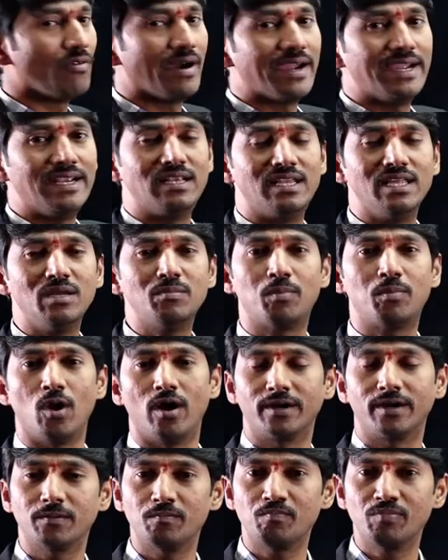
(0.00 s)
YT
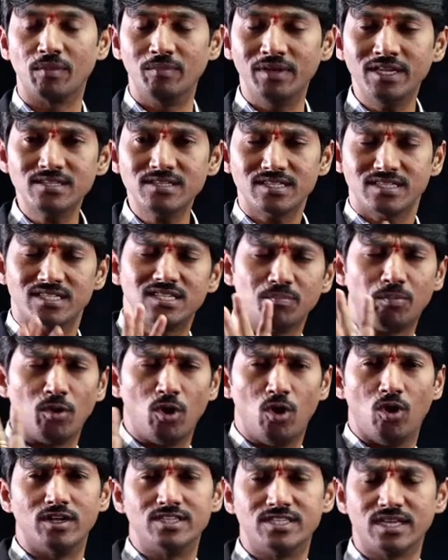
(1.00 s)
plot. Means
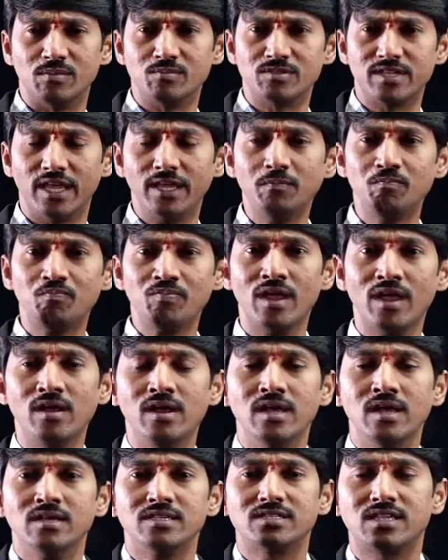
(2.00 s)
simple logic, I'm saying.
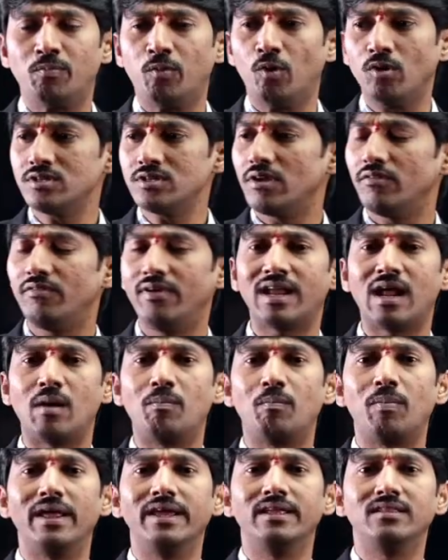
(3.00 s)
Suppose we are
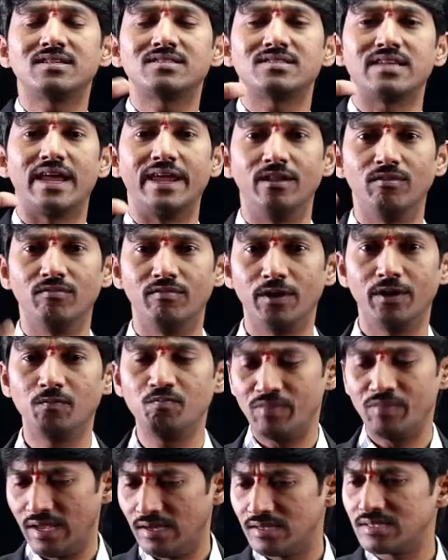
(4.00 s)
applying the sine
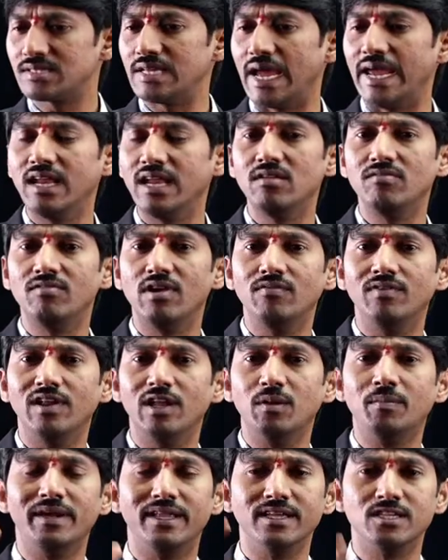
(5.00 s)
wave. Sine wave
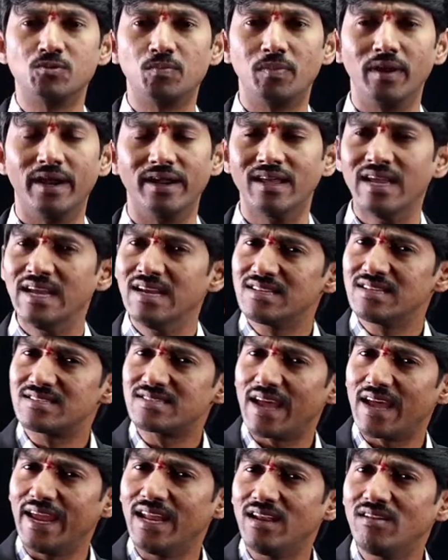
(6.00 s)
will be displayed.
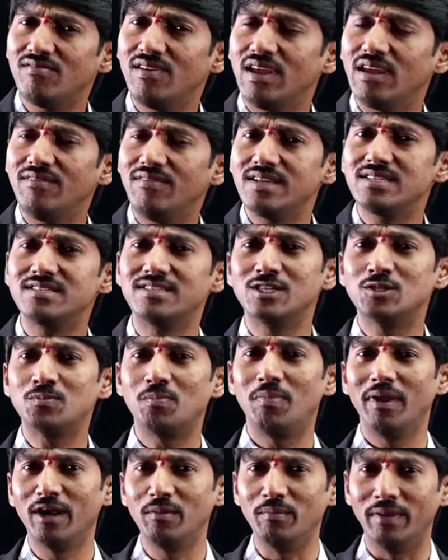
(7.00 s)
Sine wave is
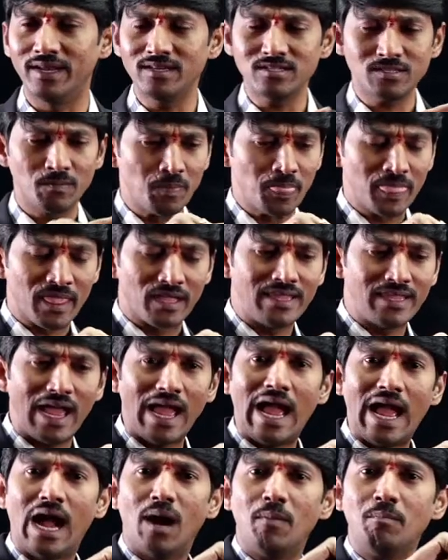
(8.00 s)
displayed means
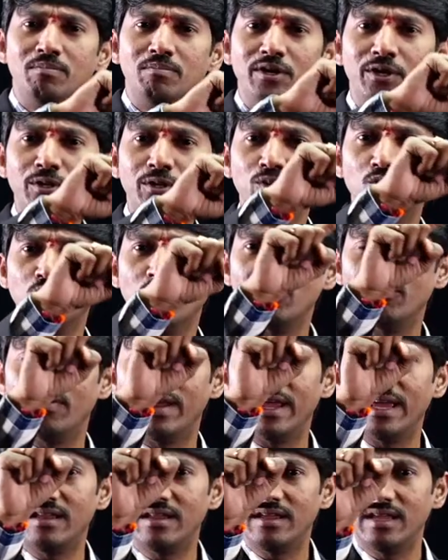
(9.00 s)
the amplitude
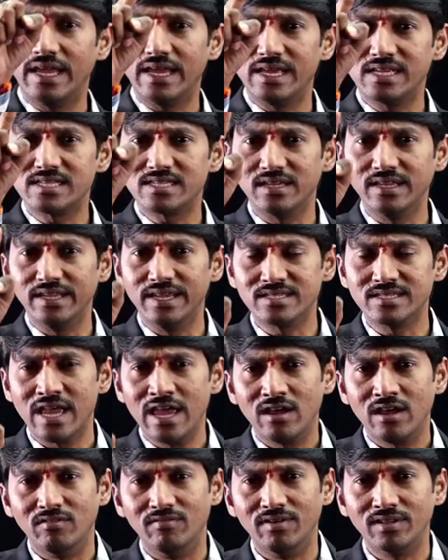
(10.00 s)
variation is
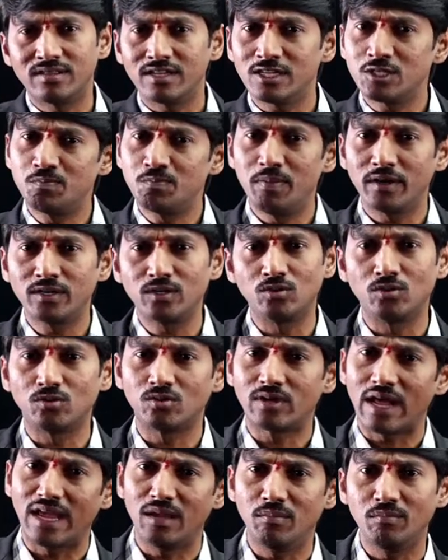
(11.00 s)
with respect to
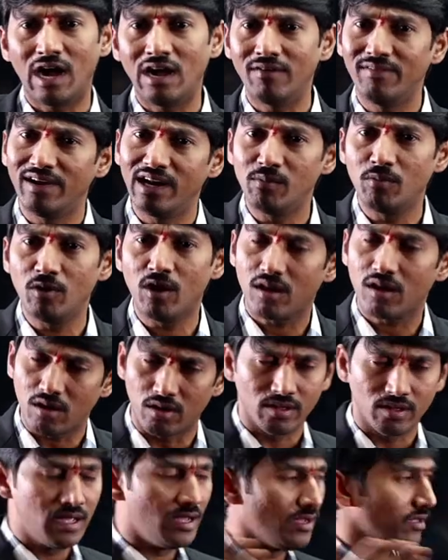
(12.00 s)
time available or
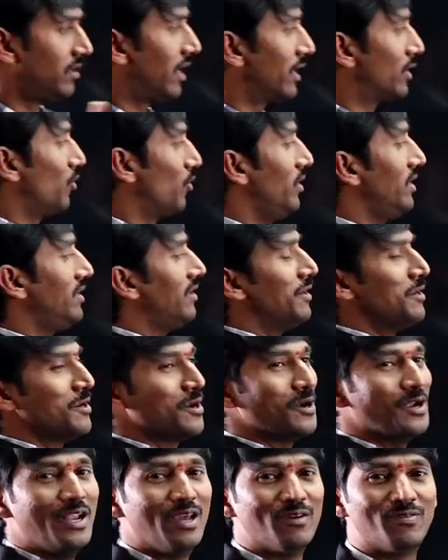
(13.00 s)
not. That only the
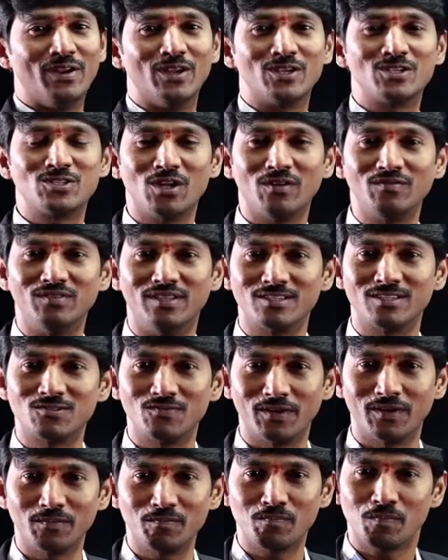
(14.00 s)
definition of
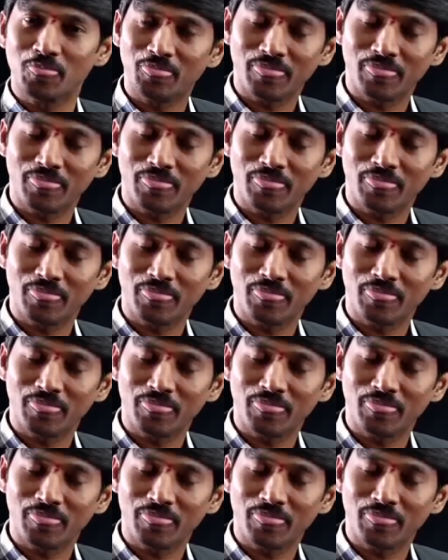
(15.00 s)
this one.